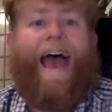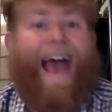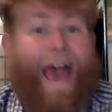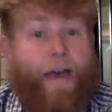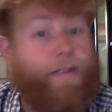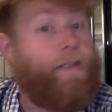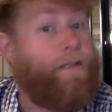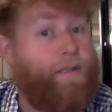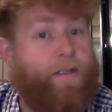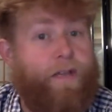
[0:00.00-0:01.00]
As these
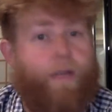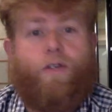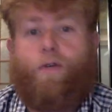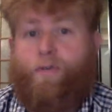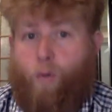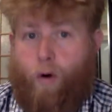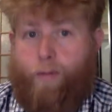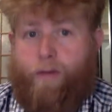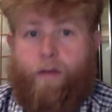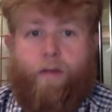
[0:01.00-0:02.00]
estates are
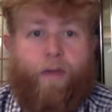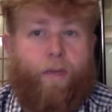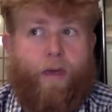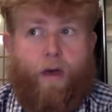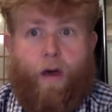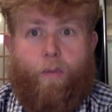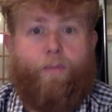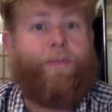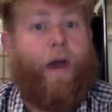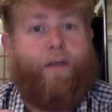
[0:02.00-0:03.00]
formed, they
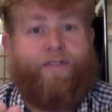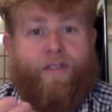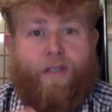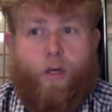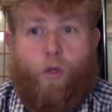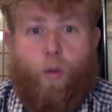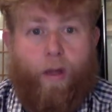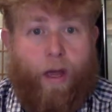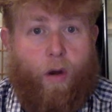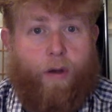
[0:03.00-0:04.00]
become kind of
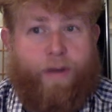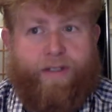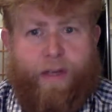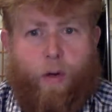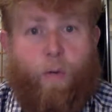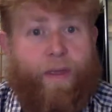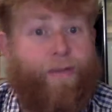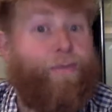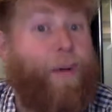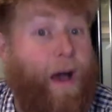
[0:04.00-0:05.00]
central areas not only of
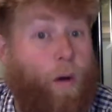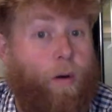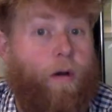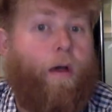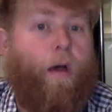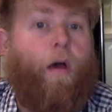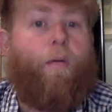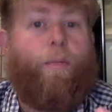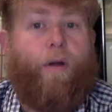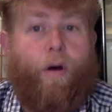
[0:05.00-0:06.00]
power,
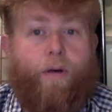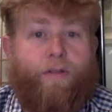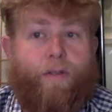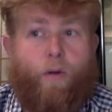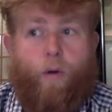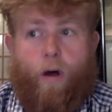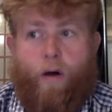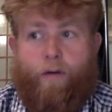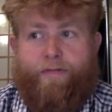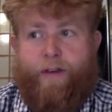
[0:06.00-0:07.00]
but also
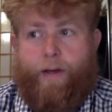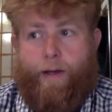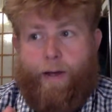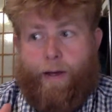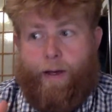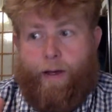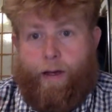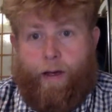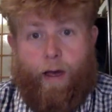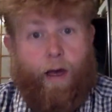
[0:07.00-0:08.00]
of
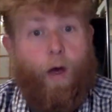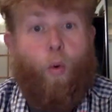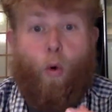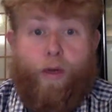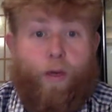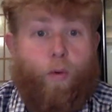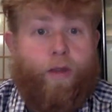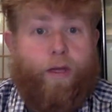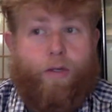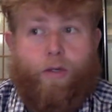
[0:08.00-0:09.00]
working
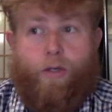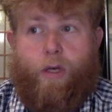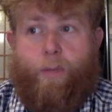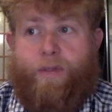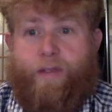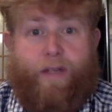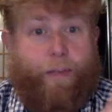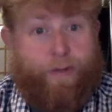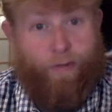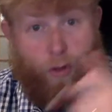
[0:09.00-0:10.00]
relationships, the
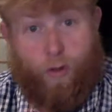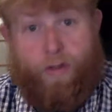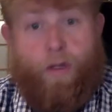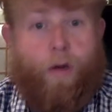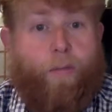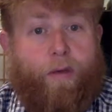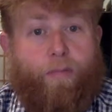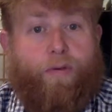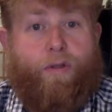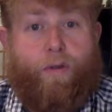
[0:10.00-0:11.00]
types of goods that are being
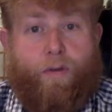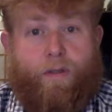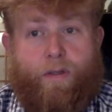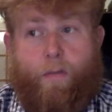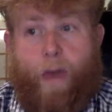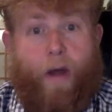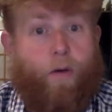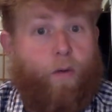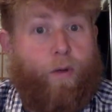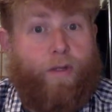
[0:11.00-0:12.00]
produced, the manner
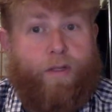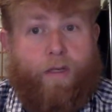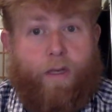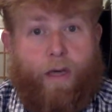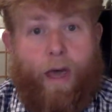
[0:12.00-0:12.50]
in which the